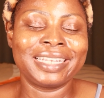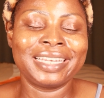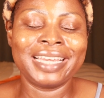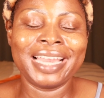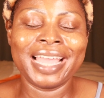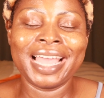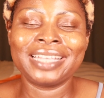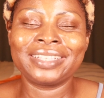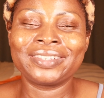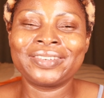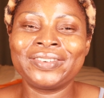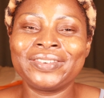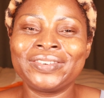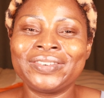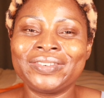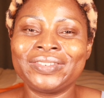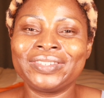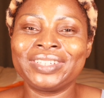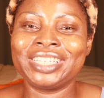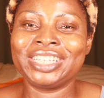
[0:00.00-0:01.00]
let's
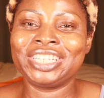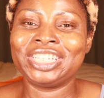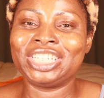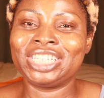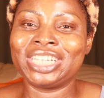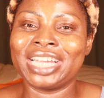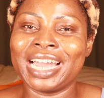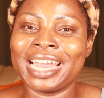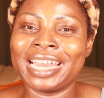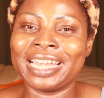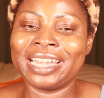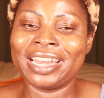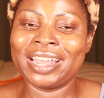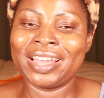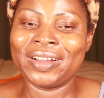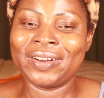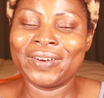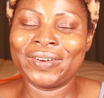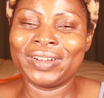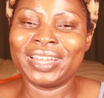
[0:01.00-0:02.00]
grow this
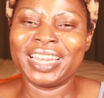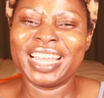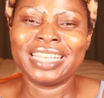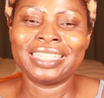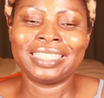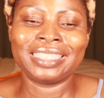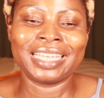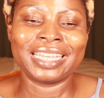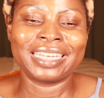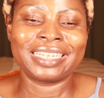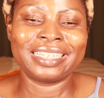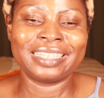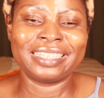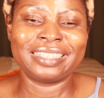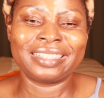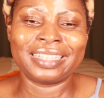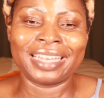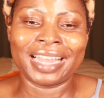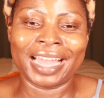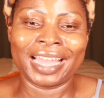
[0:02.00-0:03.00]
channel let's take
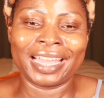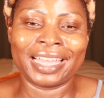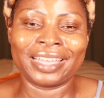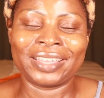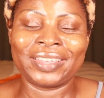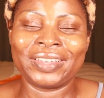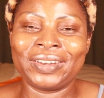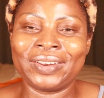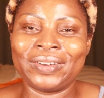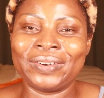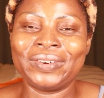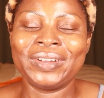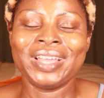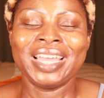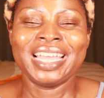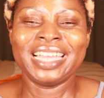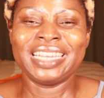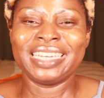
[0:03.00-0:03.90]
this like you know